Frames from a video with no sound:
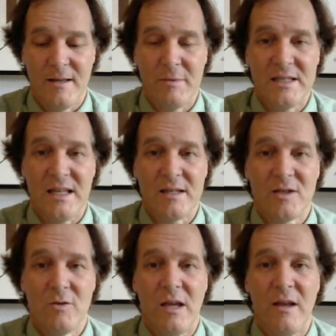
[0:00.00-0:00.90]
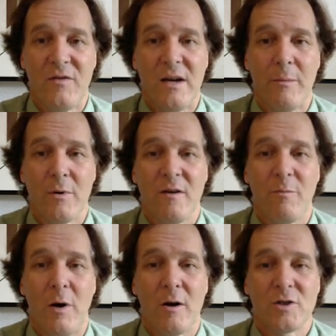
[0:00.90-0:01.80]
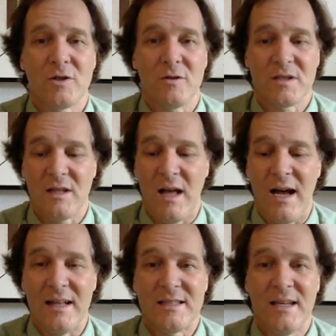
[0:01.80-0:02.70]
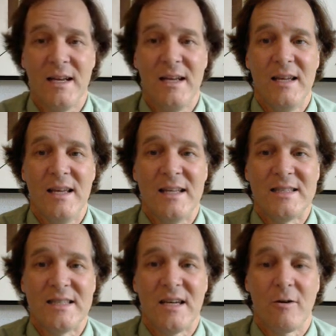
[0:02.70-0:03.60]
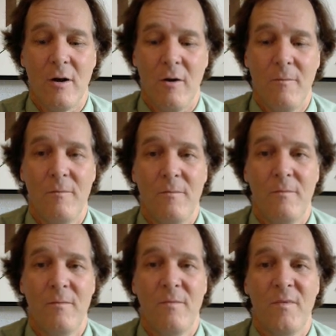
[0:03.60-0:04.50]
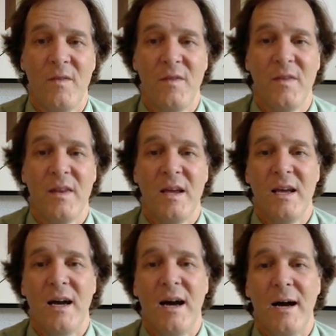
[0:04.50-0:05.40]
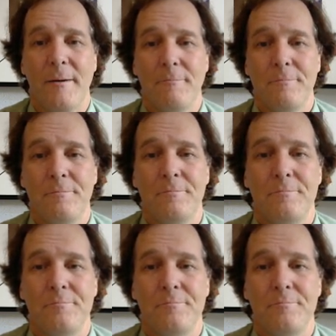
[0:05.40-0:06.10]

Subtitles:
let me see, let's do, if the number of partial slots is 0, and